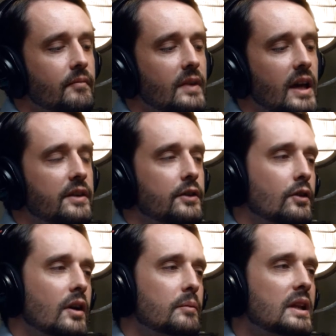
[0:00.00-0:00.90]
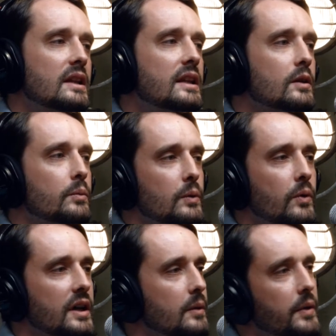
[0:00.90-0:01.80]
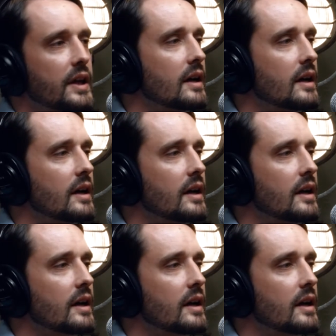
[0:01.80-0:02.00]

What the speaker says: I don't know. I'm a little bit worried about that.